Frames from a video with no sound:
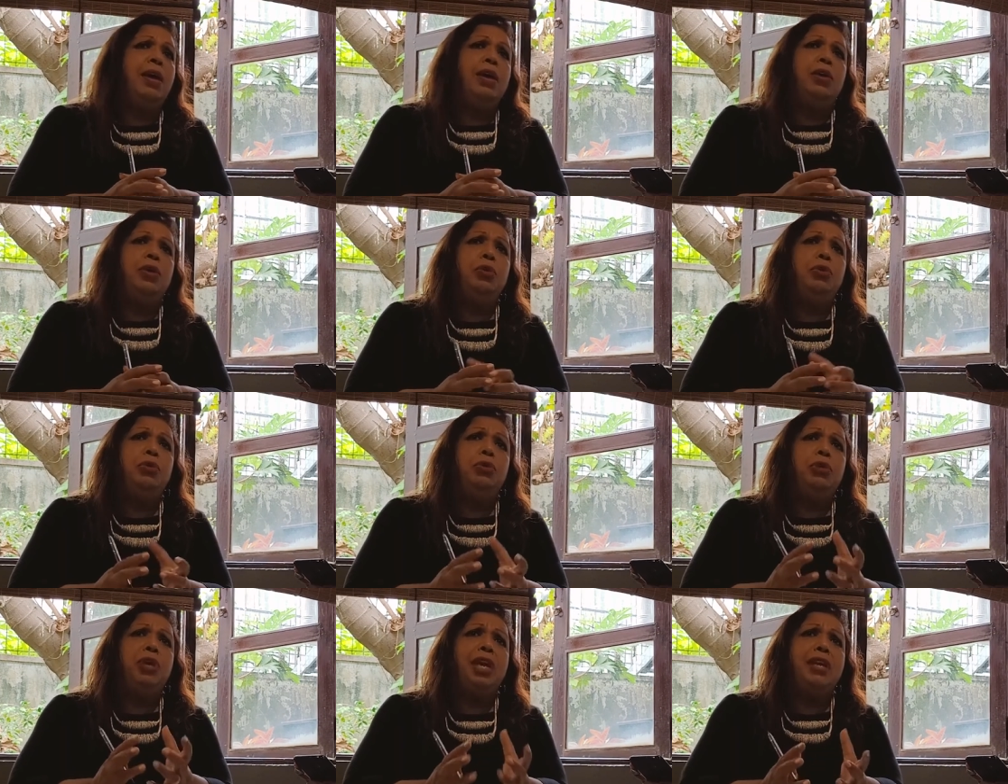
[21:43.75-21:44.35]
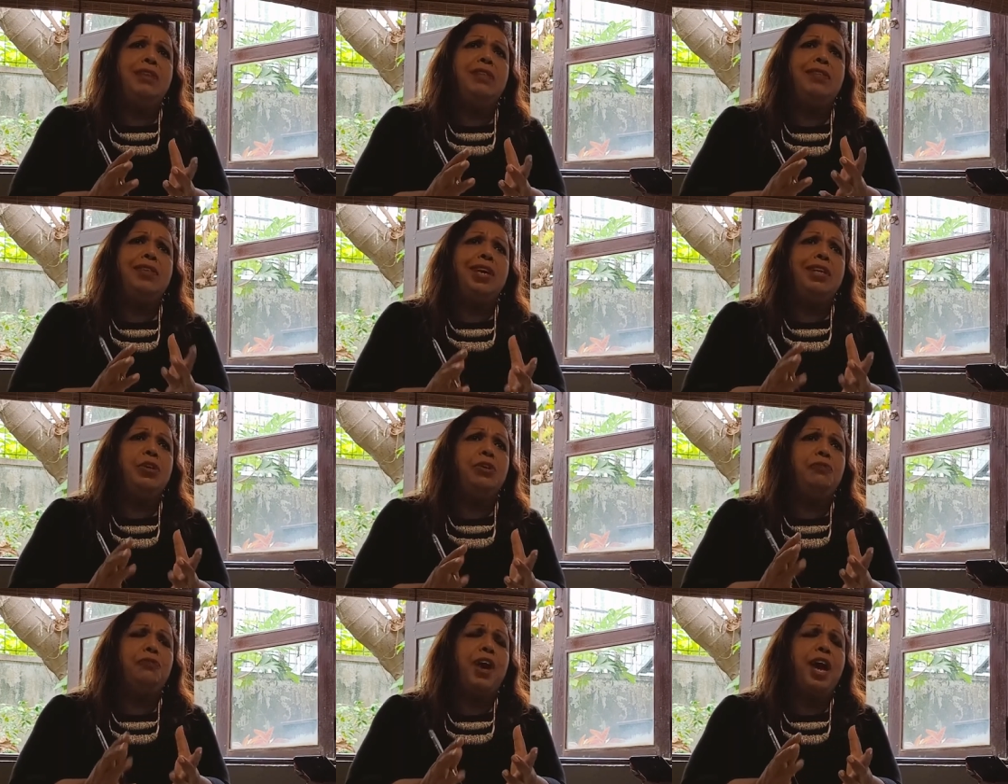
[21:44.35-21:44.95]
You, you get
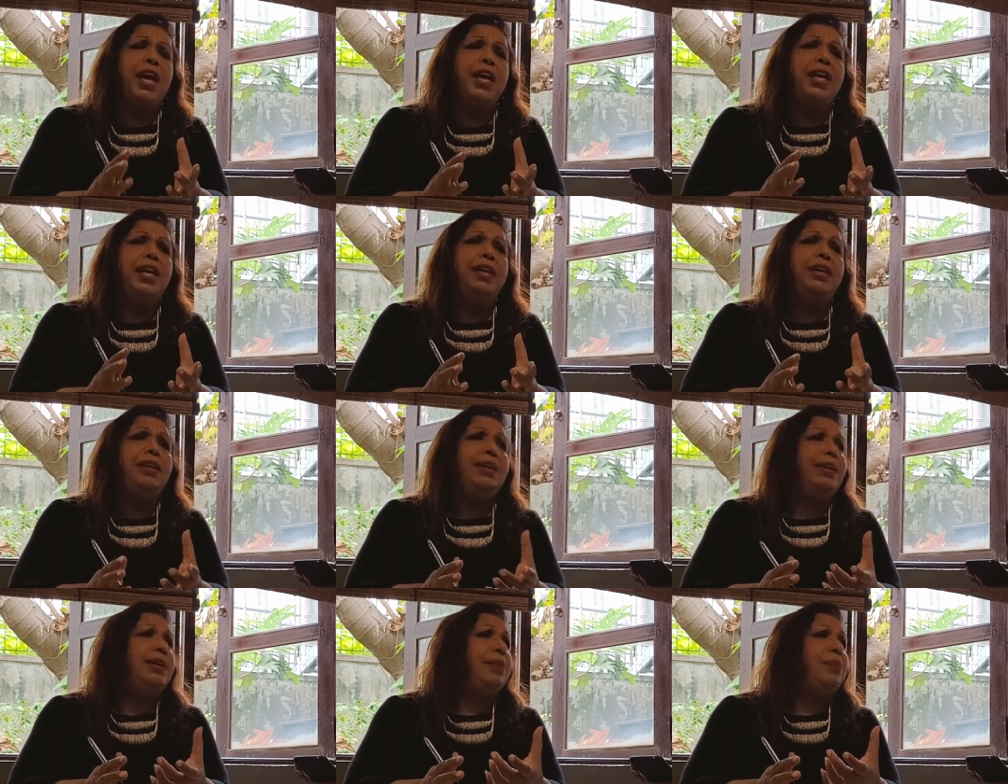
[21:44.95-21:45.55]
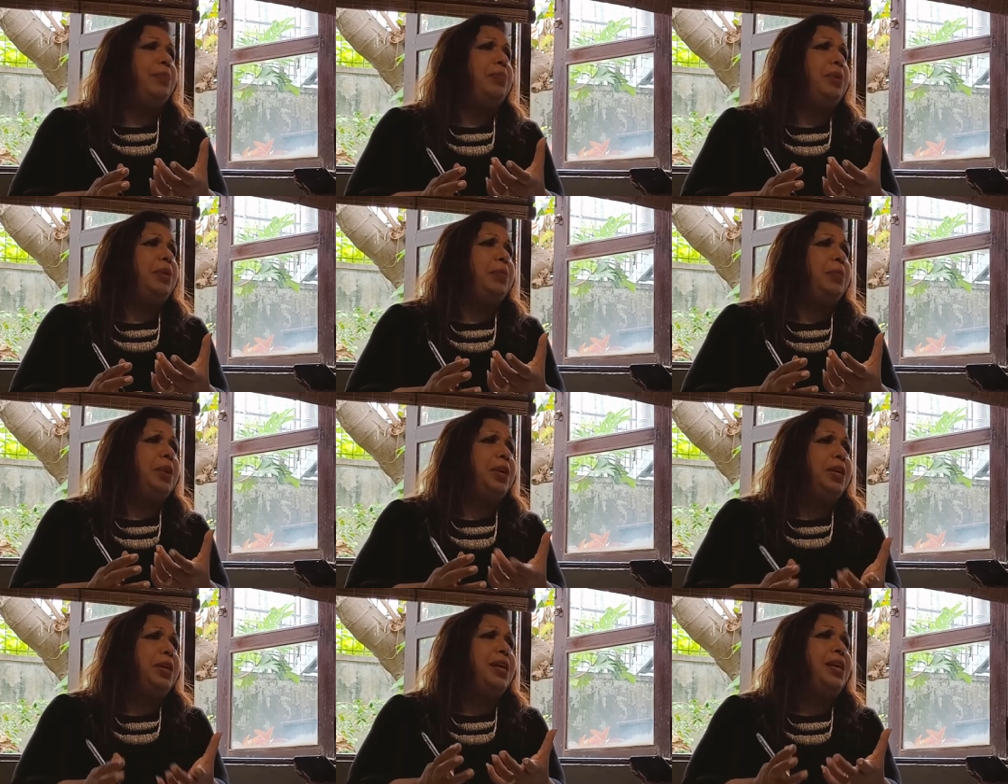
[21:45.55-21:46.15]
such fine uh,
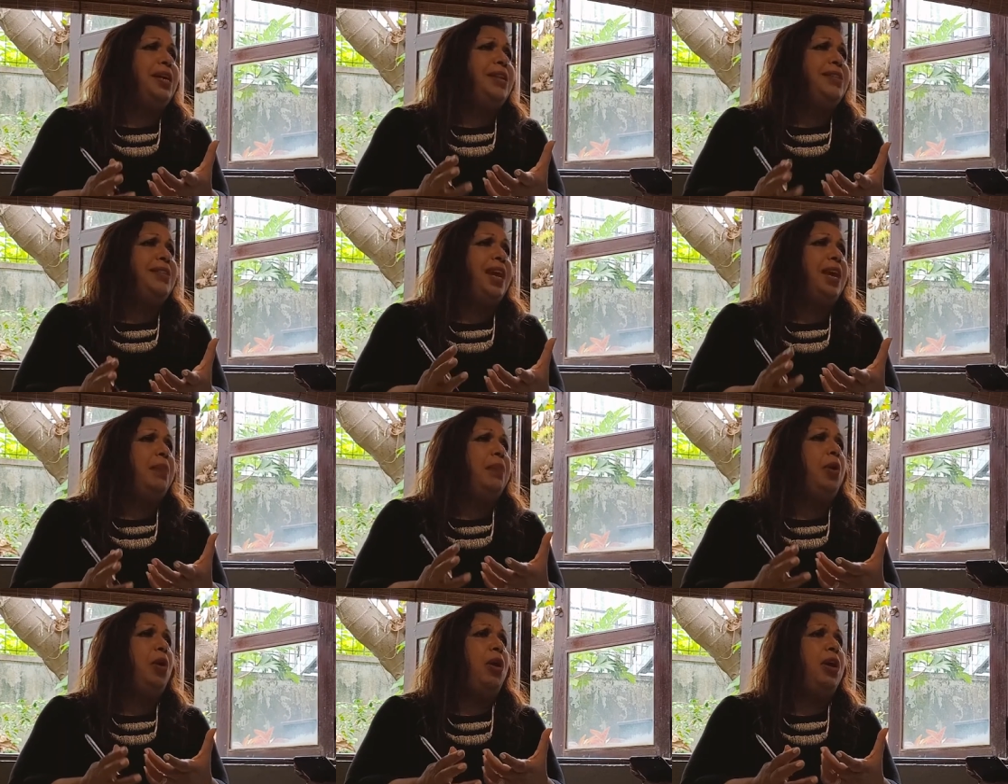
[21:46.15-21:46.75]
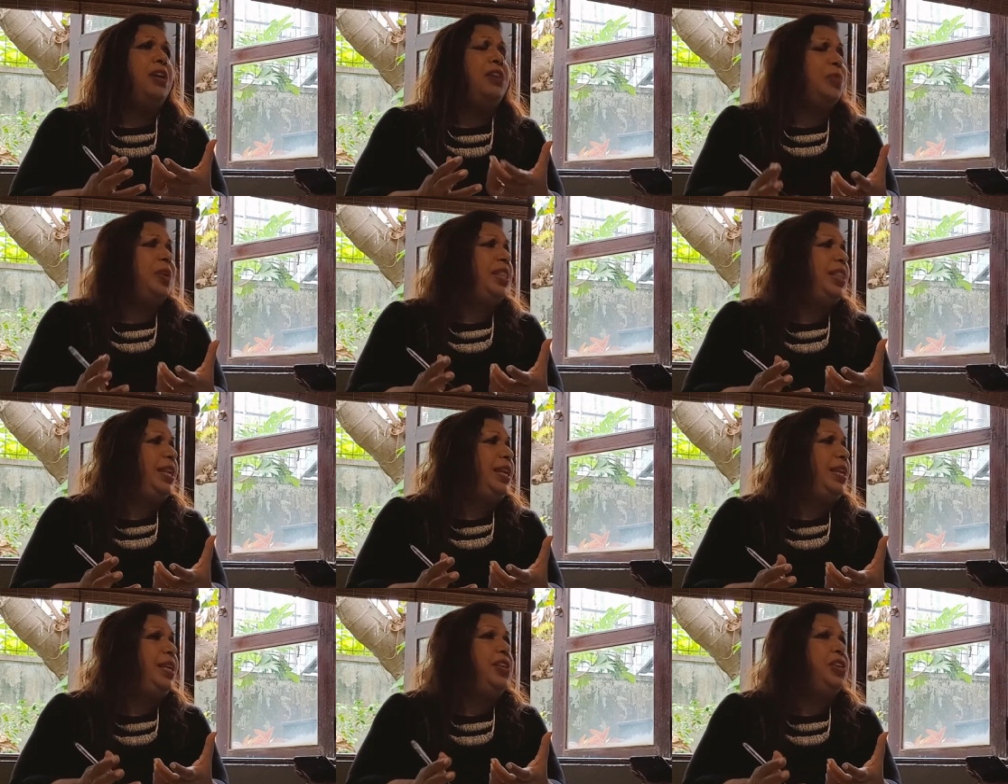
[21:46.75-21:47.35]
girls and boys with
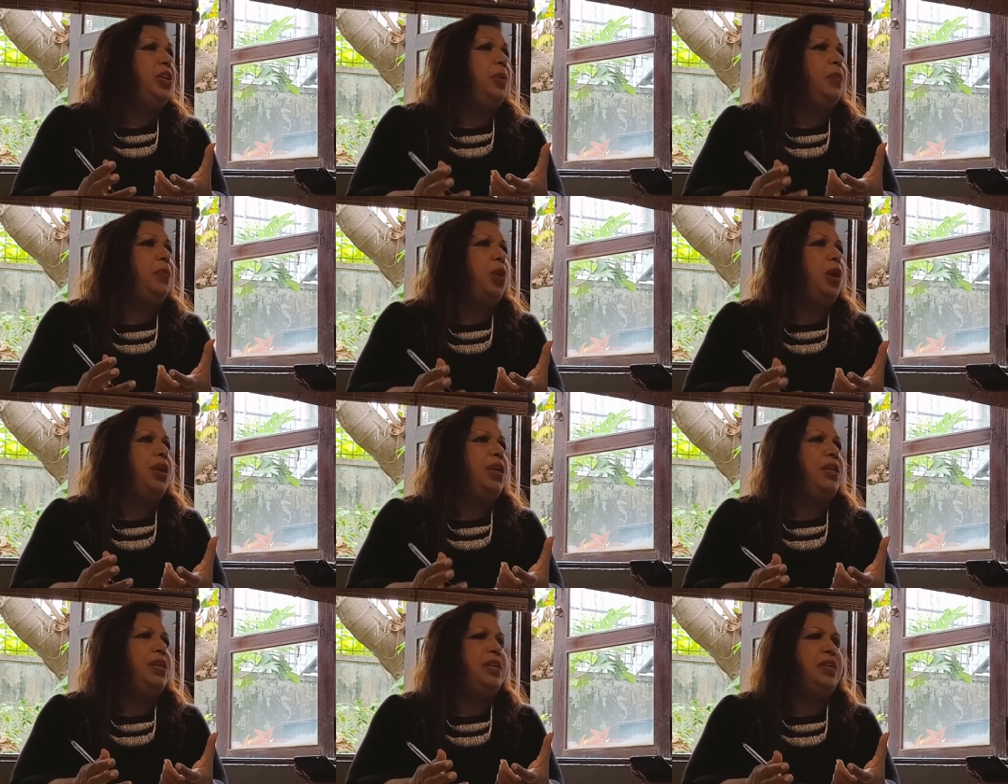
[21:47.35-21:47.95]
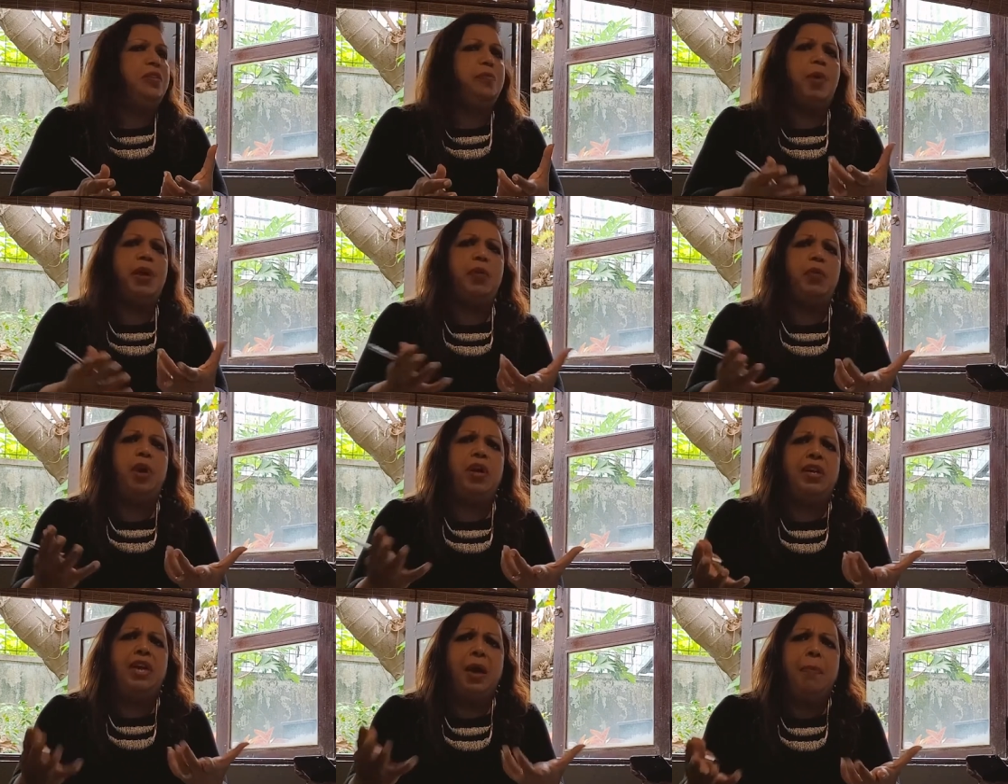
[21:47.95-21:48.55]
leadership qualities, but
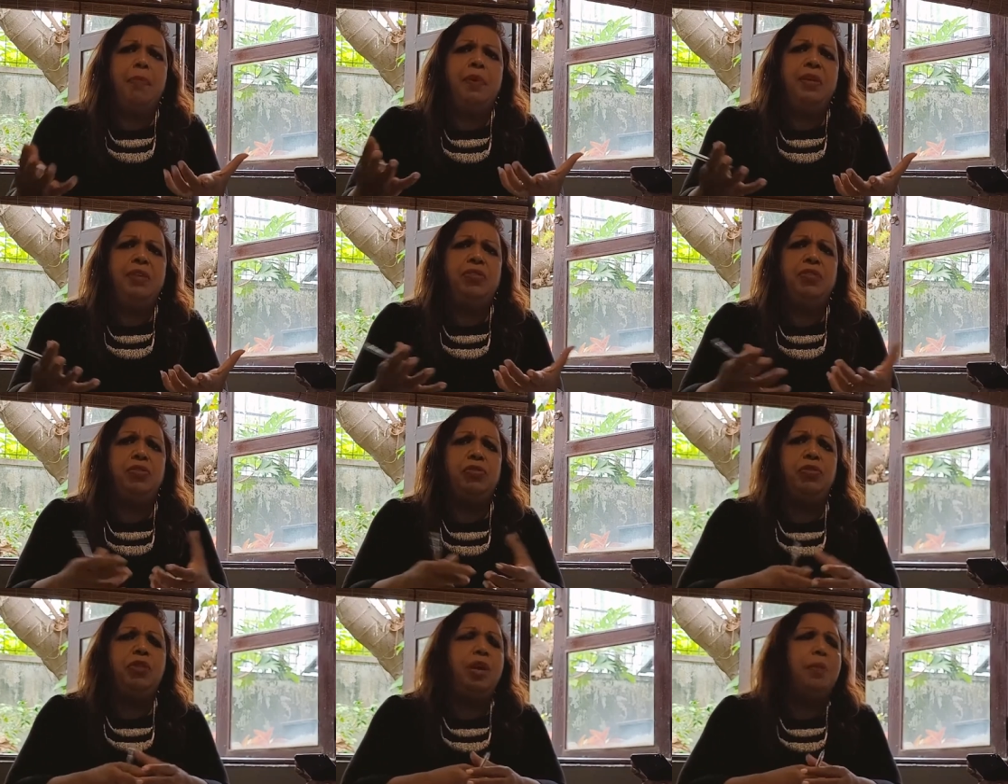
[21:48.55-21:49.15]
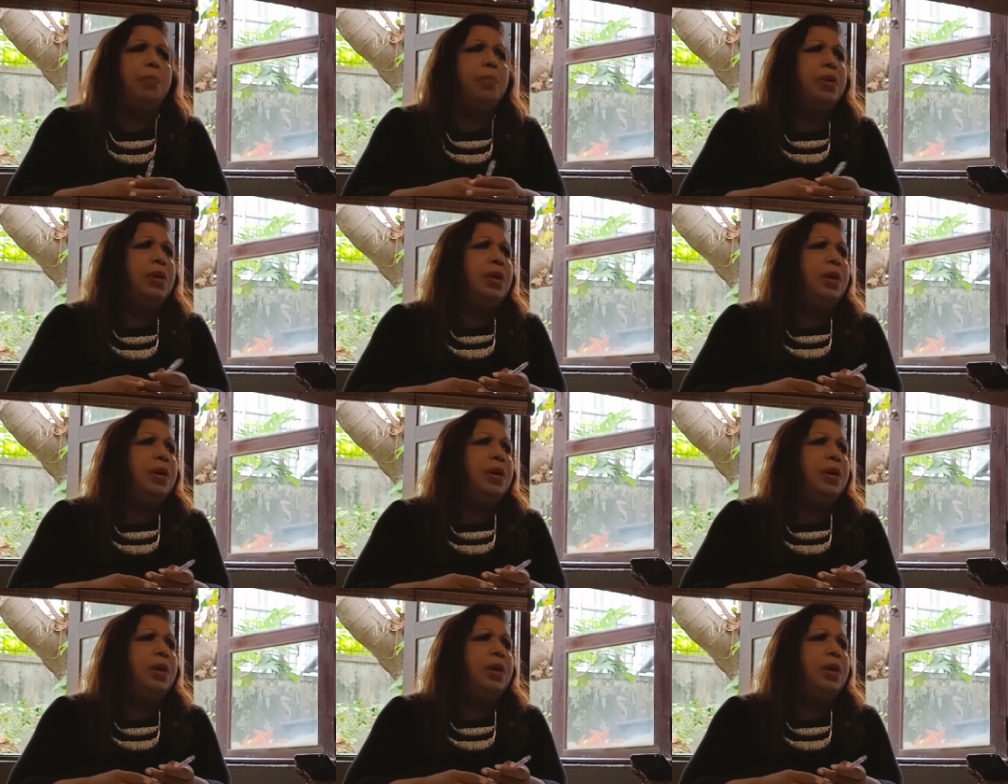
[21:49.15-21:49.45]
what happens to them?